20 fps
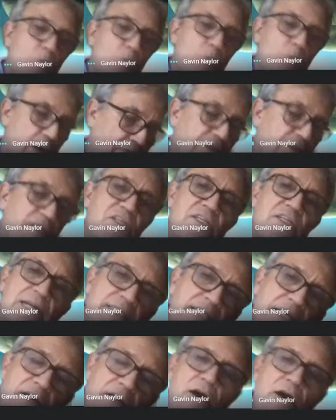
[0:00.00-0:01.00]
We have the
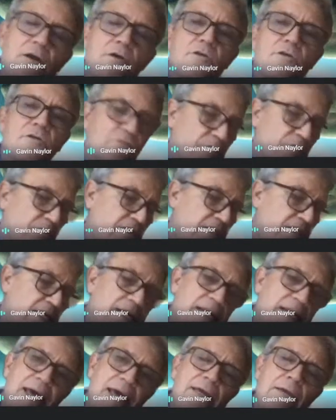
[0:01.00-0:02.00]
genetic code from
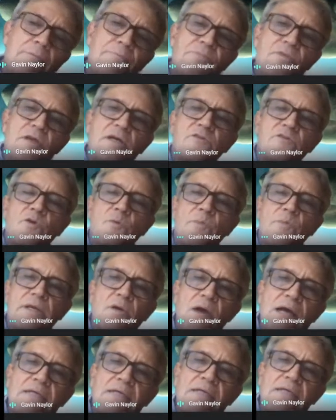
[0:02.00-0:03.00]
DNA to
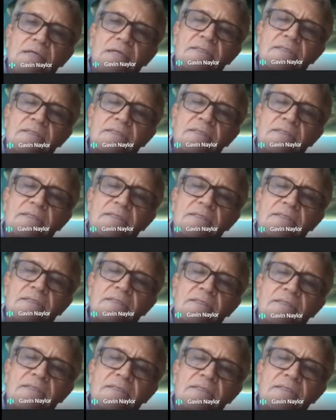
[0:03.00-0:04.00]
amino acids, from
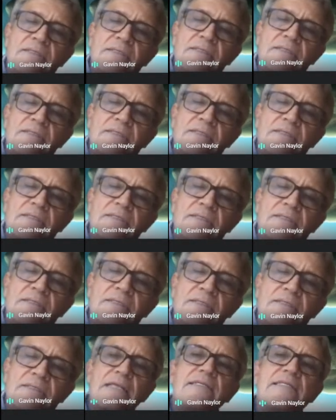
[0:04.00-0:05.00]
amino acids to
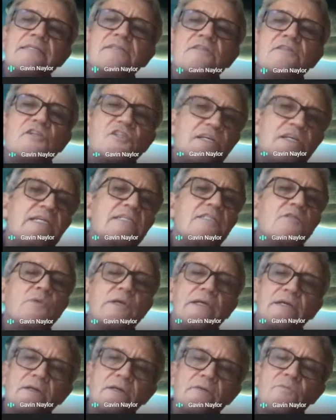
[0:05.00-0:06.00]
helices and sheets.
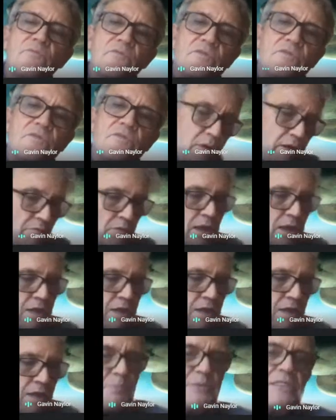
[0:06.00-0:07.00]
We
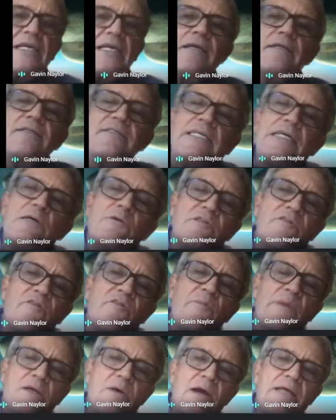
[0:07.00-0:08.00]
have the particular sequence
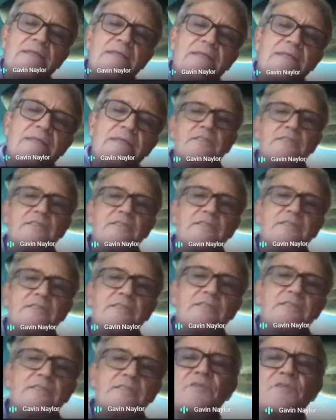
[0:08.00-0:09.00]
of amino acids. We can
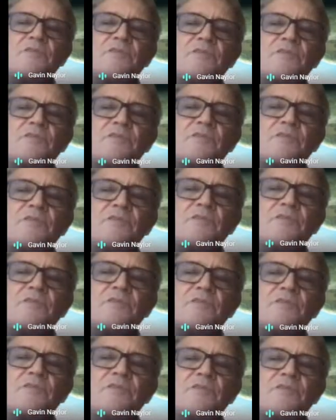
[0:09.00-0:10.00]
see if something's going to be a
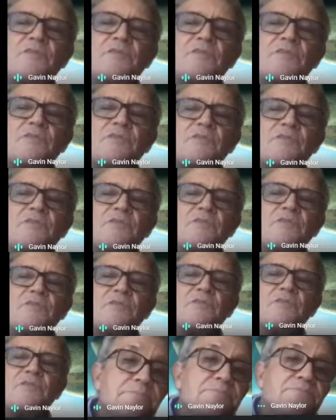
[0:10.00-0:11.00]
helix or a
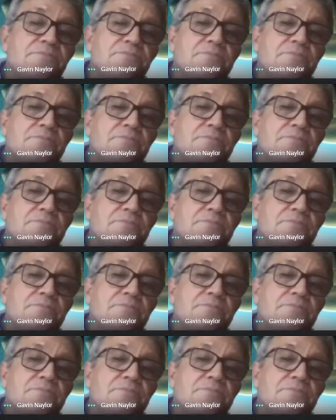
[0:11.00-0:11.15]
sheet.